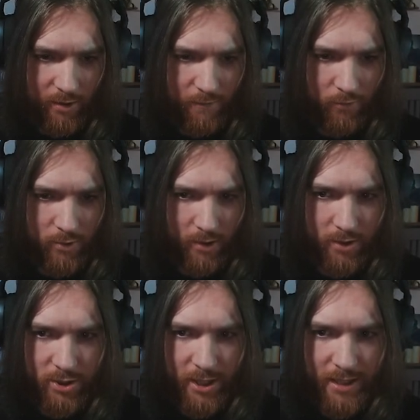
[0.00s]
You need
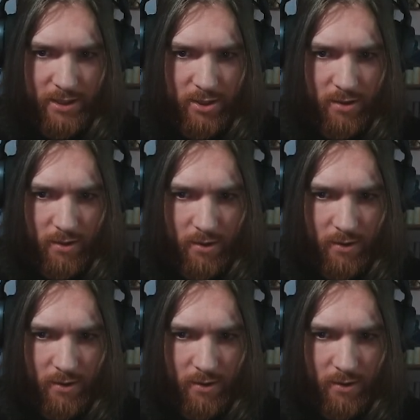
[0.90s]
$4 change.